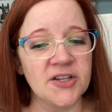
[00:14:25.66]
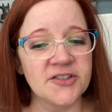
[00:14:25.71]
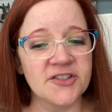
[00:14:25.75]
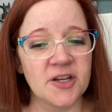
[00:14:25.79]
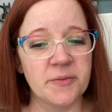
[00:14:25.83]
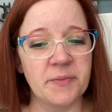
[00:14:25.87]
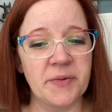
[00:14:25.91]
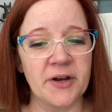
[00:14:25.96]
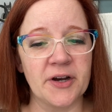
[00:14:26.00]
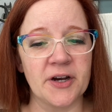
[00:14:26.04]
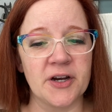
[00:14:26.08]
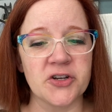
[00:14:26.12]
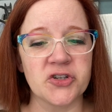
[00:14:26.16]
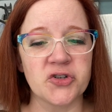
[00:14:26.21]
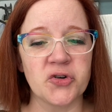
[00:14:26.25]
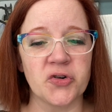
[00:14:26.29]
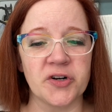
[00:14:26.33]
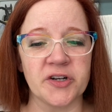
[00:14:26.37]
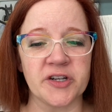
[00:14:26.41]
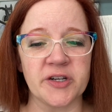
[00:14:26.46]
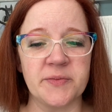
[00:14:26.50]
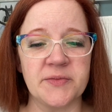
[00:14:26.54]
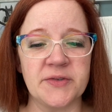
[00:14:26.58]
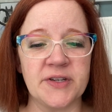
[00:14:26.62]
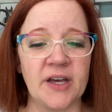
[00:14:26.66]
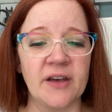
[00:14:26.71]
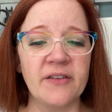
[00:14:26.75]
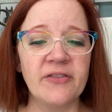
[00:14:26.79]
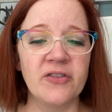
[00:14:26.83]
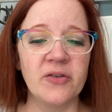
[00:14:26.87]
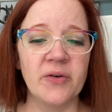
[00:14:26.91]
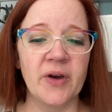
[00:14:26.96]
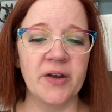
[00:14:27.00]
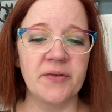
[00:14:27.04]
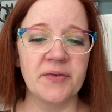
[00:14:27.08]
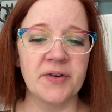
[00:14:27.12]
said Baron Torquemdef,
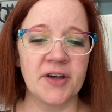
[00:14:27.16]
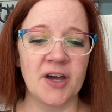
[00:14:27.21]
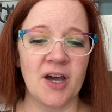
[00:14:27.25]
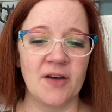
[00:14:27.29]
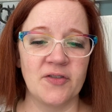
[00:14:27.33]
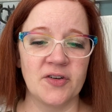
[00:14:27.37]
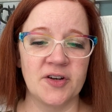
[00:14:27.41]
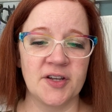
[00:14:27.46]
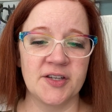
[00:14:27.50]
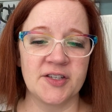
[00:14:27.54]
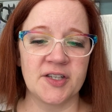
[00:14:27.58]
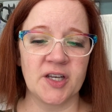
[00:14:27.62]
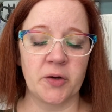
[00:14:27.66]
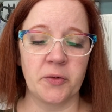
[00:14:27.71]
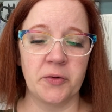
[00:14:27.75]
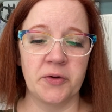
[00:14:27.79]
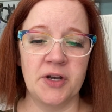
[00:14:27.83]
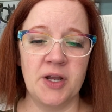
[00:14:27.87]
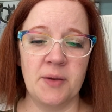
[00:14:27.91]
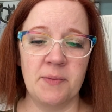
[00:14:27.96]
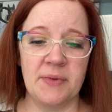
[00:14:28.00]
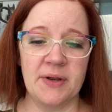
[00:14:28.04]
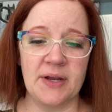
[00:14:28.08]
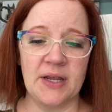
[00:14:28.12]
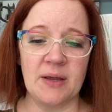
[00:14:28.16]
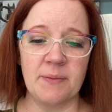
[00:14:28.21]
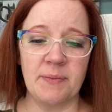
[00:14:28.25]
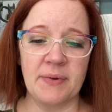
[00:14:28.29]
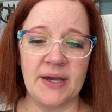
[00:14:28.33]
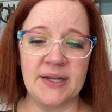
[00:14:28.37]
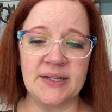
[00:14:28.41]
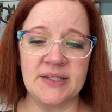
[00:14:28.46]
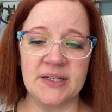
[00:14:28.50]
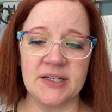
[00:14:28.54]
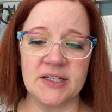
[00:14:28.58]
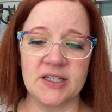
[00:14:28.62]
who had recovered his equanimity
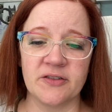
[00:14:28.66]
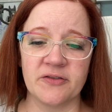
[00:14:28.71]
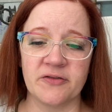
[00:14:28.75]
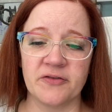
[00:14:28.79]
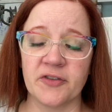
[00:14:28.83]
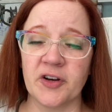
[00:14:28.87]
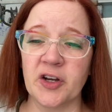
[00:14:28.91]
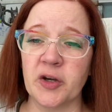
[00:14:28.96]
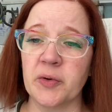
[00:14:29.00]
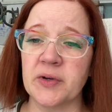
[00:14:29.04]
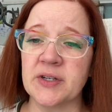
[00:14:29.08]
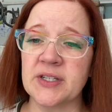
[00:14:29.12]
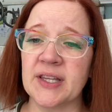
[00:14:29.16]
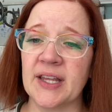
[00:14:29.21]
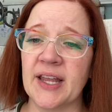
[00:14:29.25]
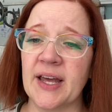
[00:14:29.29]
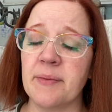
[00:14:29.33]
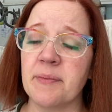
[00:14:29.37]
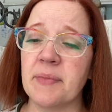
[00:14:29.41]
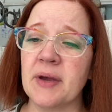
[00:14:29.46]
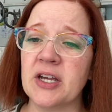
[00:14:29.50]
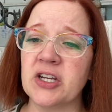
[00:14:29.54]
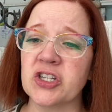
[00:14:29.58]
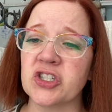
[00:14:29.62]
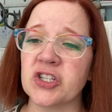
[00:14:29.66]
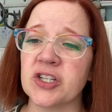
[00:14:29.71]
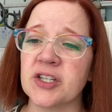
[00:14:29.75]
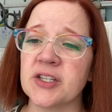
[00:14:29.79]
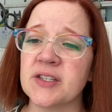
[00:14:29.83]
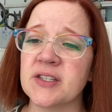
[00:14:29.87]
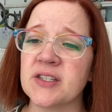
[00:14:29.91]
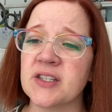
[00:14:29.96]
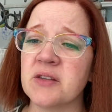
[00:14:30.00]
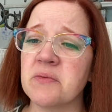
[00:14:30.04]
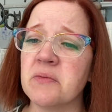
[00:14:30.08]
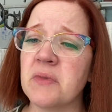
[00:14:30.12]
by dint of frequent
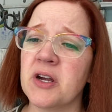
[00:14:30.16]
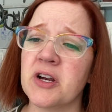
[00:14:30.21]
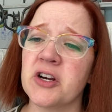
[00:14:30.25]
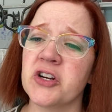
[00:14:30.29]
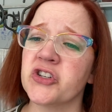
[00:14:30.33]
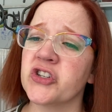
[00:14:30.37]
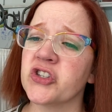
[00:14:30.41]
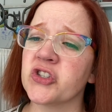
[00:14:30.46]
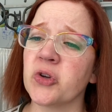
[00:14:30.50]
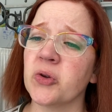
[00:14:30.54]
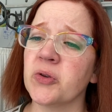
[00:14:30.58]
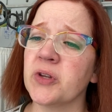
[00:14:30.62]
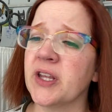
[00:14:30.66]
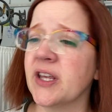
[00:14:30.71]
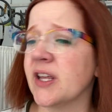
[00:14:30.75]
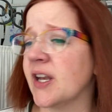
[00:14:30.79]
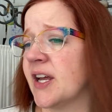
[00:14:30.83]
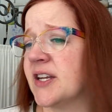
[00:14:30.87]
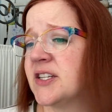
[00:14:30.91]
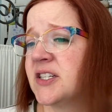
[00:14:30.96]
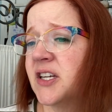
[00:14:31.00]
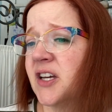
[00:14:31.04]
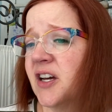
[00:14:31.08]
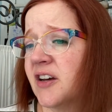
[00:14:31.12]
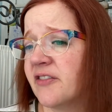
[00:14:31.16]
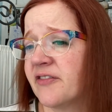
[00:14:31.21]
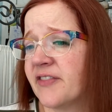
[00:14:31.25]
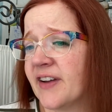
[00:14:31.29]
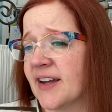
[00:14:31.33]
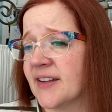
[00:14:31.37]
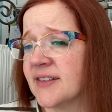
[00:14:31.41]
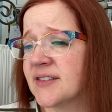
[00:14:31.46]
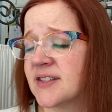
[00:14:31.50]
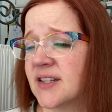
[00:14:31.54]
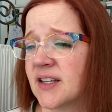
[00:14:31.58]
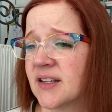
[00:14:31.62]
libations, the marriage is only an idea, a
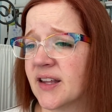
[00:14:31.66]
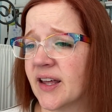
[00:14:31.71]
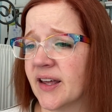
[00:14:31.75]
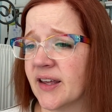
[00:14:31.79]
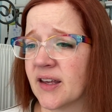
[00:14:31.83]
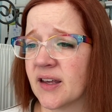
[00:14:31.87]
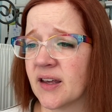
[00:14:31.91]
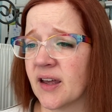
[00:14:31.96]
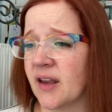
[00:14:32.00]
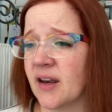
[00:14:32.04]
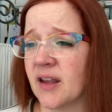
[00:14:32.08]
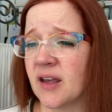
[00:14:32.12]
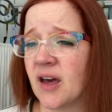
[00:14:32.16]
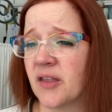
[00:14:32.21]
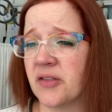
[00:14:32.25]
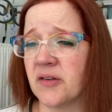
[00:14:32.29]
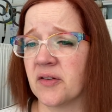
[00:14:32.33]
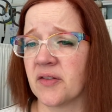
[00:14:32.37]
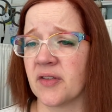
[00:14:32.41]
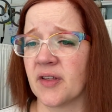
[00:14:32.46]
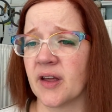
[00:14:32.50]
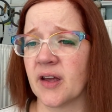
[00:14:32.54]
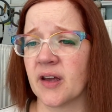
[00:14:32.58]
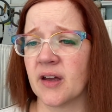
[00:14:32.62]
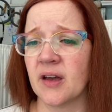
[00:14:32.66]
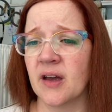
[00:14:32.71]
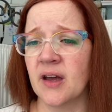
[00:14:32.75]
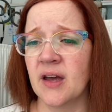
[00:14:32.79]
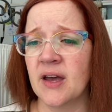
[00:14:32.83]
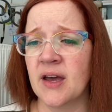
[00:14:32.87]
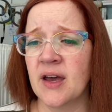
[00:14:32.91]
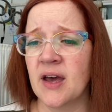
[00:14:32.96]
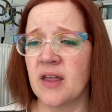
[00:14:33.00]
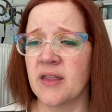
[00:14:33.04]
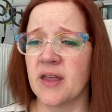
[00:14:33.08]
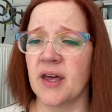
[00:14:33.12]
fancy, like any other thing.
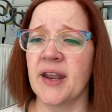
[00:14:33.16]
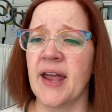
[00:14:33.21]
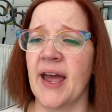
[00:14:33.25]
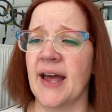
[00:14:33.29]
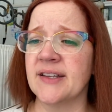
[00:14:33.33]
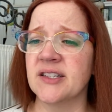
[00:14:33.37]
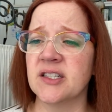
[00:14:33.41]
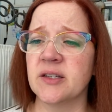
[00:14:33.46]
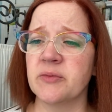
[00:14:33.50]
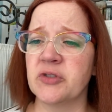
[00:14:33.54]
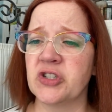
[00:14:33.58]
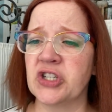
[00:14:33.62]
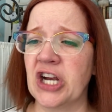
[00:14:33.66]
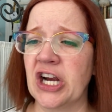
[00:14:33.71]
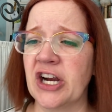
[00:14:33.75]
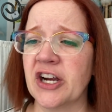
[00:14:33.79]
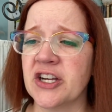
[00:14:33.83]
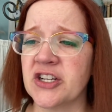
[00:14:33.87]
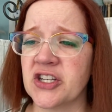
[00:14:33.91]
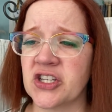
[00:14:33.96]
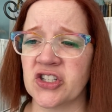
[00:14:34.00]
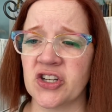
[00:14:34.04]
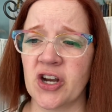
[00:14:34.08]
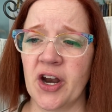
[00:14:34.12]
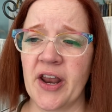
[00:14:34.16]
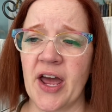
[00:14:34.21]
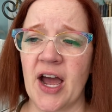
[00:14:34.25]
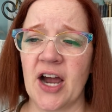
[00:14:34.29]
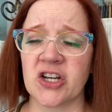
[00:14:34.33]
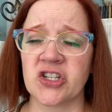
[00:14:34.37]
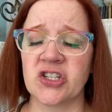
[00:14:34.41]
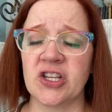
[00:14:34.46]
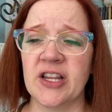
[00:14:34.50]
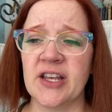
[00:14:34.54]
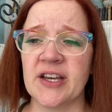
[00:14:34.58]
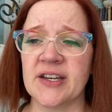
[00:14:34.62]
That handsome chariot does not
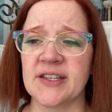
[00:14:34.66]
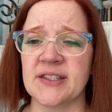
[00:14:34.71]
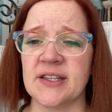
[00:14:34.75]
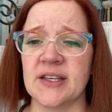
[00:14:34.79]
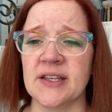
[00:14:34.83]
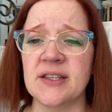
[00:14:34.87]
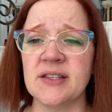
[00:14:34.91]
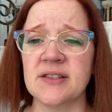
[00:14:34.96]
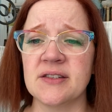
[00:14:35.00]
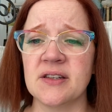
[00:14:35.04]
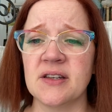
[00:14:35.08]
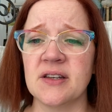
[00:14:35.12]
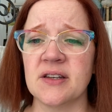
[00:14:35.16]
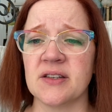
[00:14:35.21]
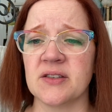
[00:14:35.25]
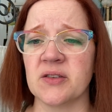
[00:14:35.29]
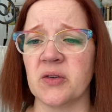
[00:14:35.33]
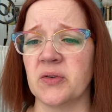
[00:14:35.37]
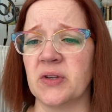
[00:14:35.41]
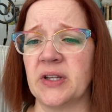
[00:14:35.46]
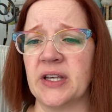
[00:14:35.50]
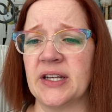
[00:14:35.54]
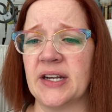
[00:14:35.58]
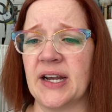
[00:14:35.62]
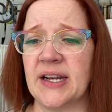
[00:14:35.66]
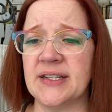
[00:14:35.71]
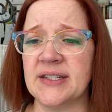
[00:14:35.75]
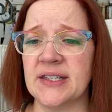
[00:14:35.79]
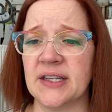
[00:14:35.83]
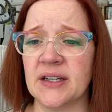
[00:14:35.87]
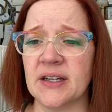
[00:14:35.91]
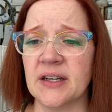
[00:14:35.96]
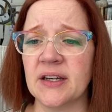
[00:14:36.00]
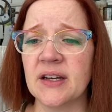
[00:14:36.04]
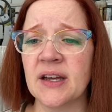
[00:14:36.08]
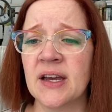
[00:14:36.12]
actually exist, it is only an
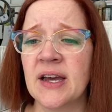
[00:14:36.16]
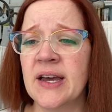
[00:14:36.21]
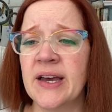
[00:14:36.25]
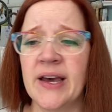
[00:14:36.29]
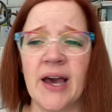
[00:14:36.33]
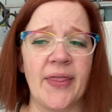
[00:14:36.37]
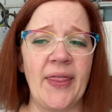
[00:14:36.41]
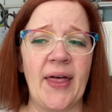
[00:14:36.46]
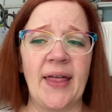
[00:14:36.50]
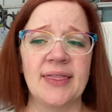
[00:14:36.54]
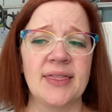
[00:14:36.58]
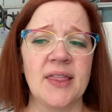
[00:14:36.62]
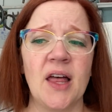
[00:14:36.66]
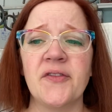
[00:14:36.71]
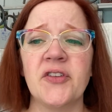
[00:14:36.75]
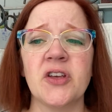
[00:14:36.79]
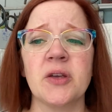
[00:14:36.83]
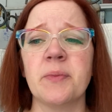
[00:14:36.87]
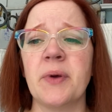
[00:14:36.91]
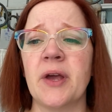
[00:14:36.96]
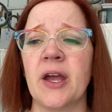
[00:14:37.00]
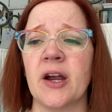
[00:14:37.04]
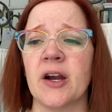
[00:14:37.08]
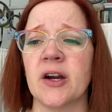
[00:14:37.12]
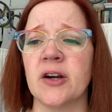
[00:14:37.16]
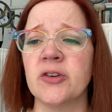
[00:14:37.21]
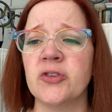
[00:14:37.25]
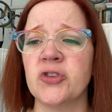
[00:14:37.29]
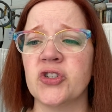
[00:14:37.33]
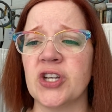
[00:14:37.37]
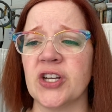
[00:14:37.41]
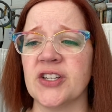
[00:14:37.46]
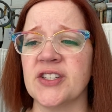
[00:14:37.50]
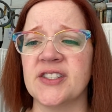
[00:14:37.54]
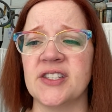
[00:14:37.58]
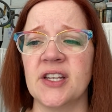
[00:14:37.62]
idea, and that loving pair who
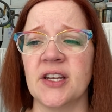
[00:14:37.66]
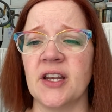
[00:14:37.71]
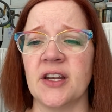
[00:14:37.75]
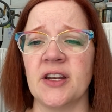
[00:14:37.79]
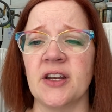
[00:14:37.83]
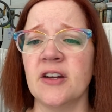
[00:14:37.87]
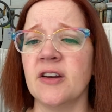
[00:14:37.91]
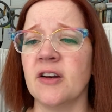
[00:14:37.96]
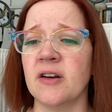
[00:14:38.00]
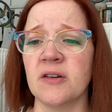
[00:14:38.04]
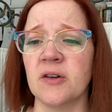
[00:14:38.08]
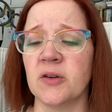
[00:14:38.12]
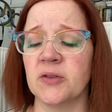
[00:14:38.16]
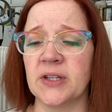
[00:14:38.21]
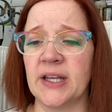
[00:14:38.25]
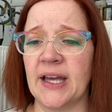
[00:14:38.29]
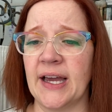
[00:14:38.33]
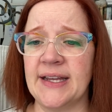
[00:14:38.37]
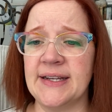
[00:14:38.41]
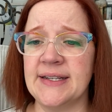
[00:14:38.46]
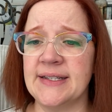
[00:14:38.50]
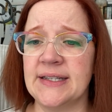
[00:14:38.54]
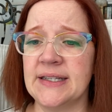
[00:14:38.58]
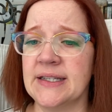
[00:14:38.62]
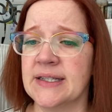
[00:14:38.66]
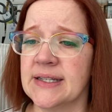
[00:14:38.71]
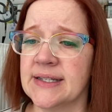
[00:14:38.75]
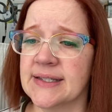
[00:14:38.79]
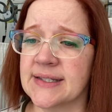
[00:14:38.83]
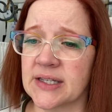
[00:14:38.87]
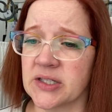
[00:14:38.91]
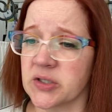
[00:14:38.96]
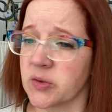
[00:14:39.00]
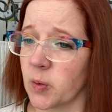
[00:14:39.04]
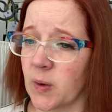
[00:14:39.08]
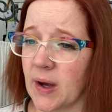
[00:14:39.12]
shall sit in it are only ideas
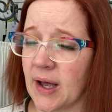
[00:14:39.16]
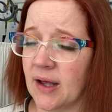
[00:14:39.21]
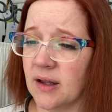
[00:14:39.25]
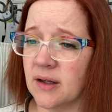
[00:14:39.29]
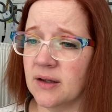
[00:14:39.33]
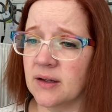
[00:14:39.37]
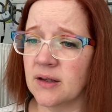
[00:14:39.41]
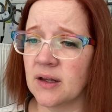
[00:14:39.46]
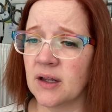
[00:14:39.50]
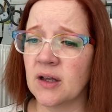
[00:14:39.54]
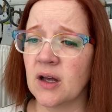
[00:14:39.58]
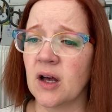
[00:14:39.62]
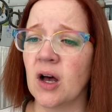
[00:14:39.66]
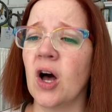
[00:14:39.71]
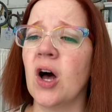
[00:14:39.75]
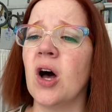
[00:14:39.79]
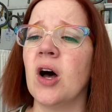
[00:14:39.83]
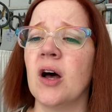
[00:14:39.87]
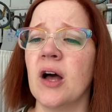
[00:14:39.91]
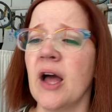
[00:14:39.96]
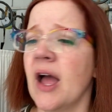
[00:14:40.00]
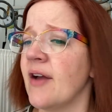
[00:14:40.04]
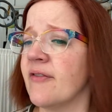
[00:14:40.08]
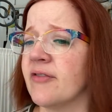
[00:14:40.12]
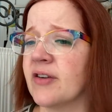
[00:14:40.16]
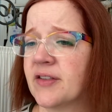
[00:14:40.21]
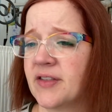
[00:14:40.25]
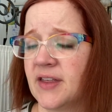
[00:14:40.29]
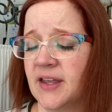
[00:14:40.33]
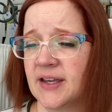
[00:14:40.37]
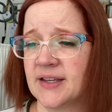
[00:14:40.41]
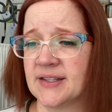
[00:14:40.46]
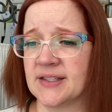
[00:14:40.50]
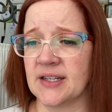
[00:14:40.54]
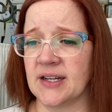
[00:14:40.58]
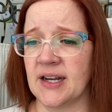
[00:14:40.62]
as well. Uh,
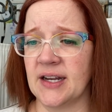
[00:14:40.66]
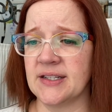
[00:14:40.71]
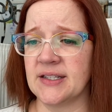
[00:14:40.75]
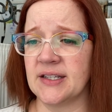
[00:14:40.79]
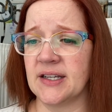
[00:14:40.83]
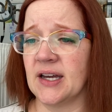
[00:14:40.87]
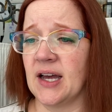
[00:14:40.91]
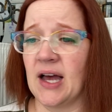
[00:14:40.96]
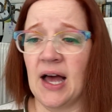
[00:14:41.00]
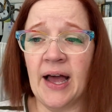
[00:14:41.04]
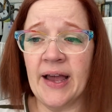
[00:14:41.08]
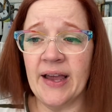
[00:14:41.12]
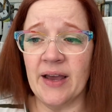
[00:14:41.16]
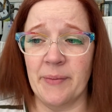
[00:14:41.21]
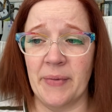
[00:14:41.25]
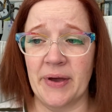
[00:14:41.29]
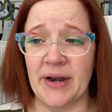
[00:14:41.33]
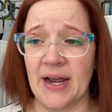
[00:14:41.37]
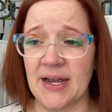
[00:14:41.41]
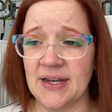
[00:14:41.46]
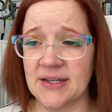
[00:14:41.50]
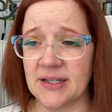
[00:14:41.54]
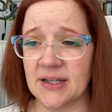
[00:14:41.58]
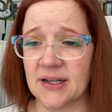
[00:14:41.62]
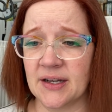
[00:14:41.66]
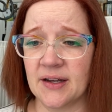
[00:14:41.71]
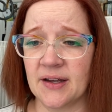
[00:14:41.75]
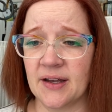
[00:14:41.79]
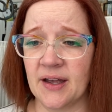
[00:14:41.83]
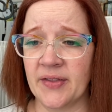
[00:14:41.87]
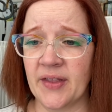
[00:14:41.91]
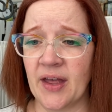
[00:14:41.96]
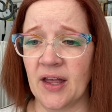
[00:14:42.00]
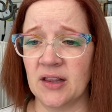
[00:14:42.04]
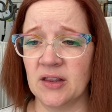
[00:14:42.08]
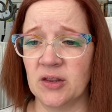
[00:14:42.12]
everything is an idea, I am an idea,
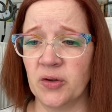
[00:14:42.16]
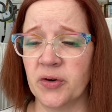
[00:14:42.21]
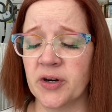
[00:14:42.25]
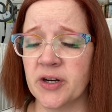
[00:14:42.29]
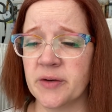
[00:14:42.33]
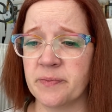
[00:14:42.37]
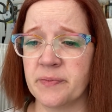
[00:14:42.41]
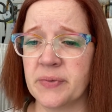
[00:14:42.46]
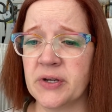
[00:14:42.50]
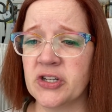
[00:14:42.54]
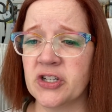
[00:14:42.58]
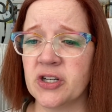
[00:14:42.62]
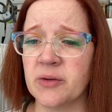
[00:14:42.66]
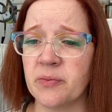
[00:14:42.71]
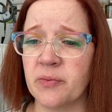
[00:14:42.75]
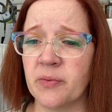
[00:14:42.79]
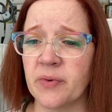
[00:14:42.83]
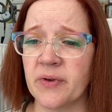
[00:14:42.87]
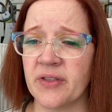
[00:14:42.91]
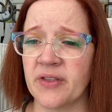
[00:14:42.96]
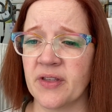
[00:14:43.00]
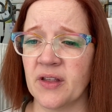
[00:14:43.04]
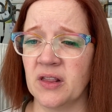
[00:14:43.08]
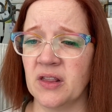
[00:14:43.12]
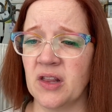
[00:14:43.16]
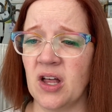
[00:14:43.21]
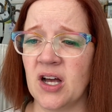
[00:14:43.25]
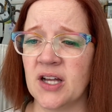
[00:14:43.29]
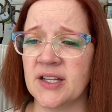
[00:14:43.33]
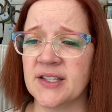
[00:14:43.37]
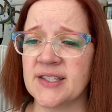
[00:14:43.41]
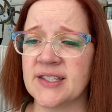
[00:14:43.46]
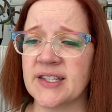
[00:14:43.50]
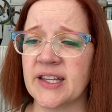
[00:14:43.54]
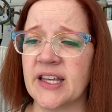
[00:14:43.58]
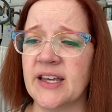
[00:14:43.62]
and that Lord Bishop with the
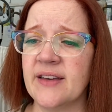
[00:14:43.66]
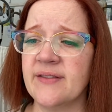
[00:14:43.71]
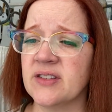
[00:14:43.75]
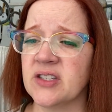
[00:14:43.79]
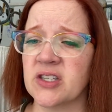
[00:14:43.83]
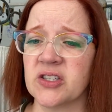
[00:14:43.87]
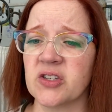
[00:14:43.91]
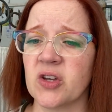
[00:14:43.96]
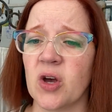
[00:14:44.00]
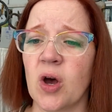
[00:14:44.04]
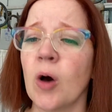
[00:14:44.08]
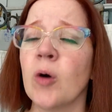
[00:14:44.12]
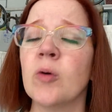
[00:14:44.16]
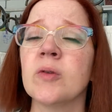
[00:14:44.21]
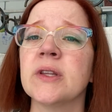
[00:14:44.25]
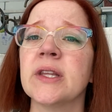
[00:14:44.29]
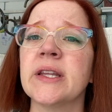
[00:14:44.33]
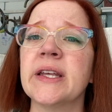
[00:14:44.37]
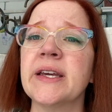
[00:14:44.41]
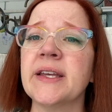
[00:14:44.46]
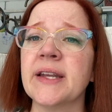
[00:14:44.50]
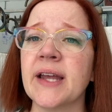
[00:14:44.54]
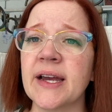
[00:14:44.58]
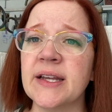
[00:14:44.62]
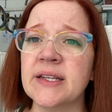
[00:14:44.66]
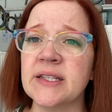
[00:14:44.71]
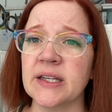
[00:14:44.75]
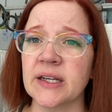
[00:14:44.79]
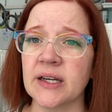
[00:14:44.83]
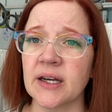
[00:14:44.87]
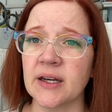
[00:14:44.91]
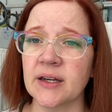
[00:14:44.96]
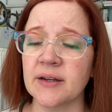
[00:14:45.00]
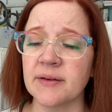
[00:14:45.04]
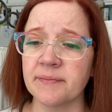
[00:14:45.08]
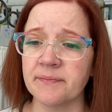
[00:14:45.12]
lawn sleeves is only an
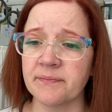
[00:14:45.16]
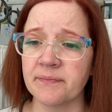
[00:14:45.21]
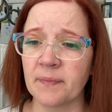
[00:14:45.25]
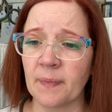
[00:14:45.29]
idea.